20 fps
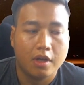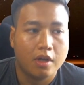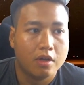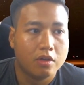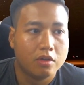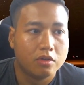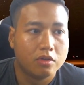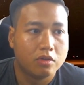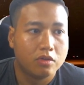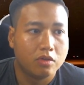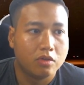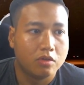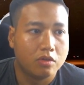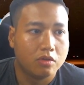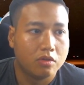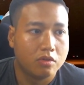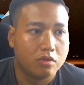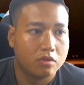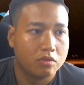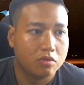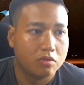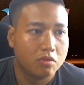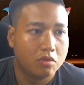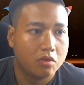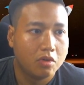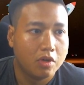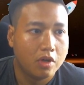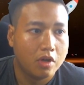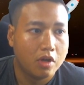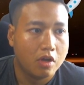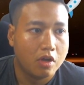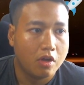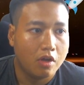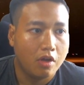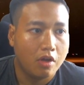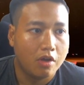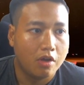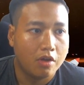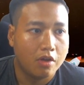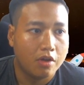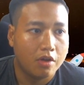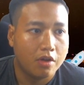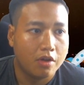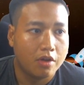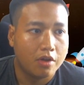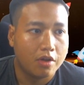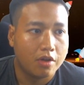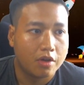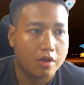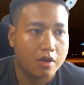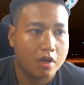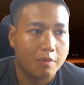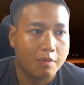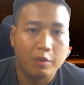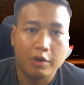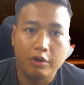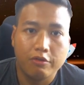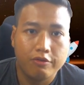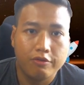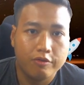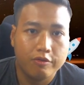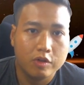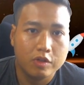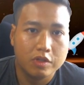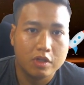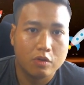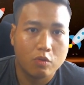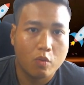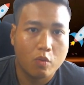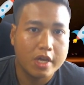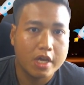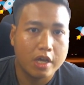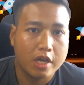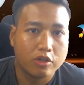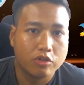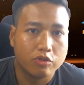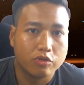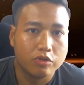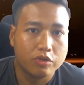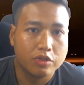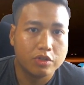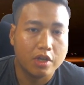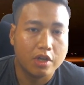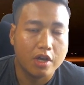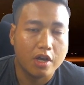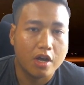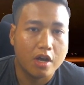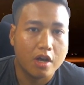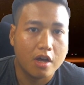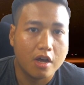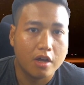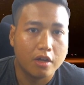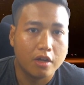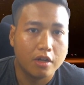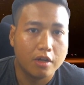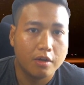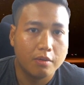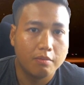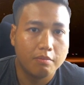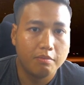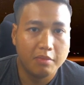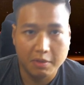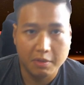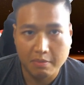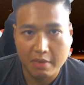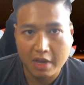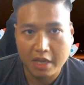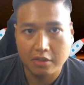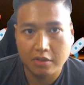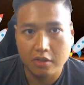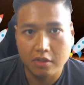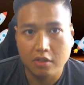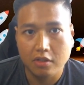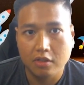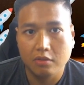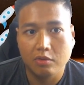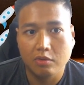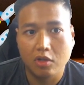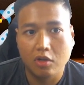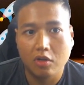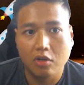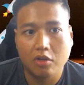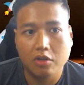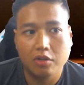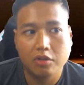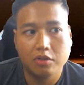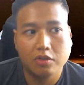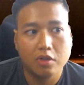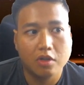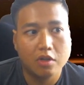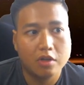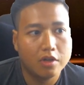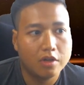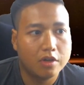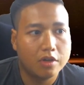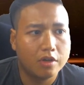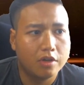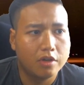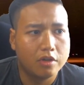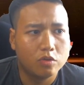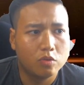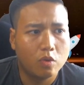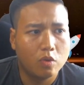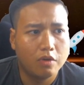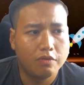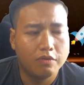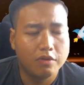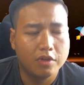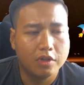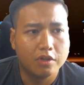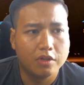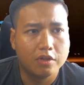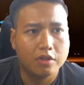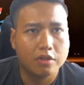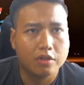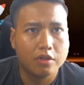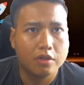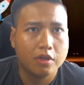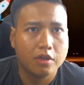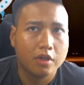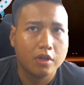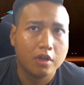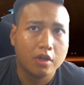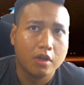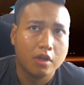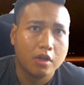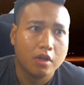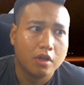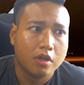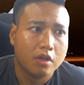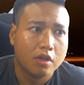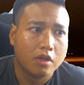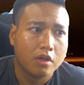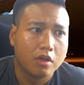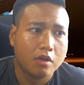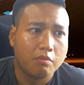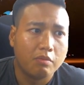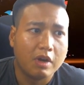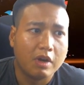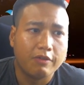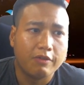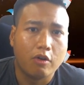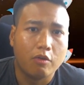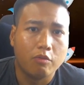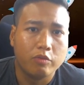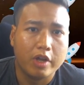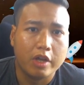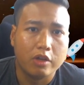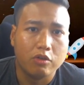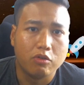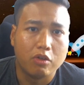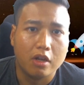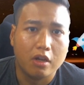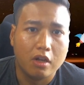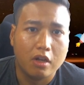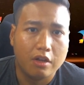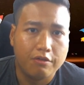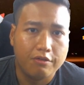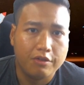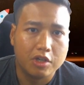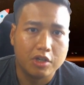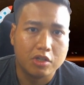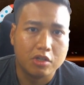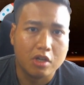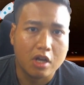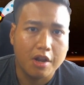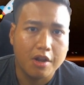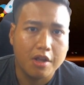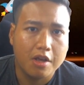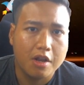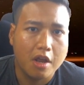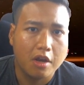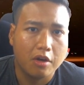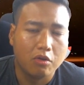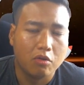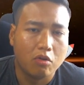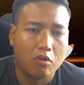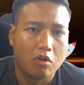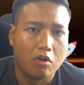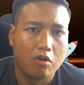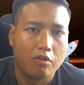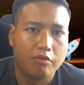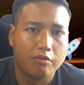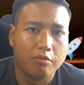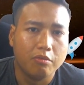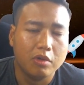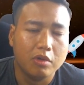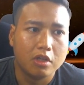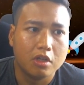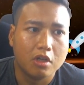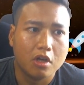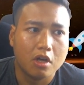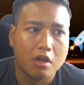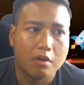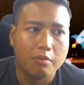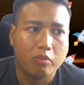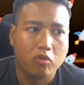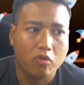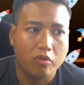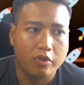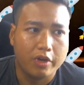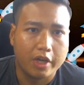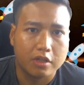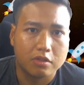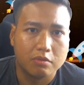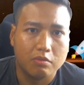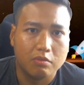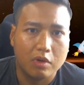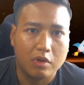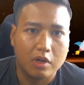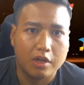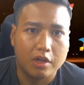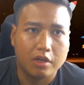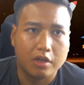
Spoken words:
So couple of reasons why I choose Bitmex is because it's one of the platform that you can leverage. The other that I know of being Poloniex, but